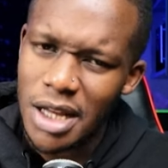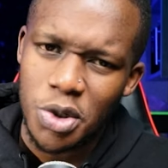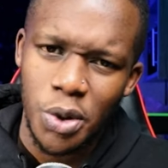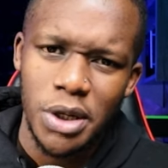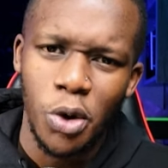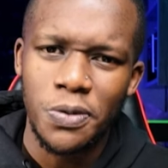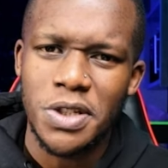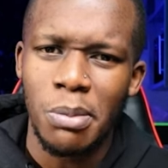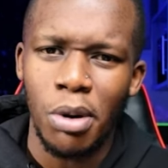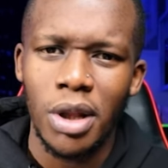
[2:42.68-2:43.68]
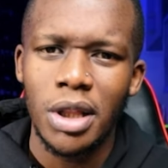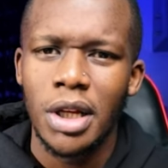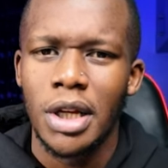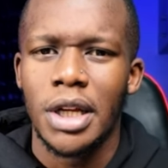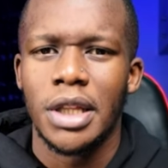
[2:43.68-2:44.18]
So he hoofs the ball.
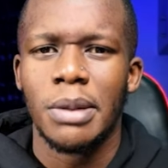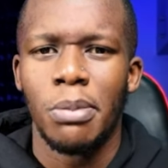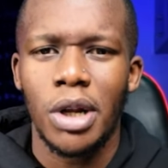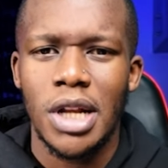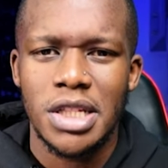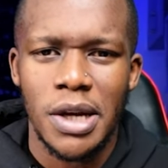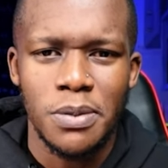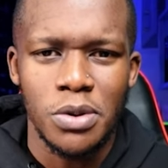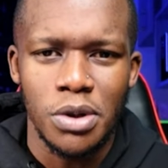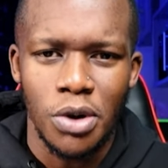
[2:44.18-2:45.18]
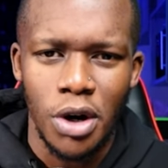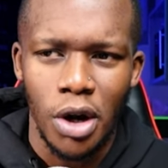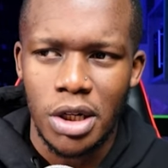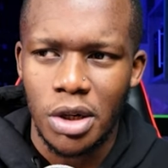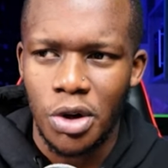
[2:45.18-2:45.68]
The ball ends up to
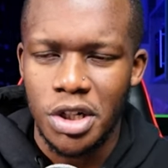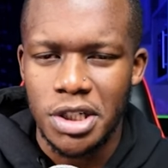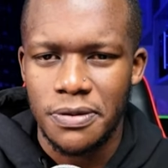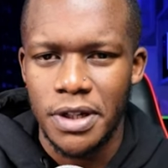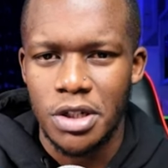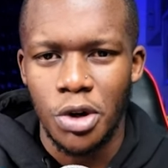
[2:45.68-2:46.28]
Rodri's feet.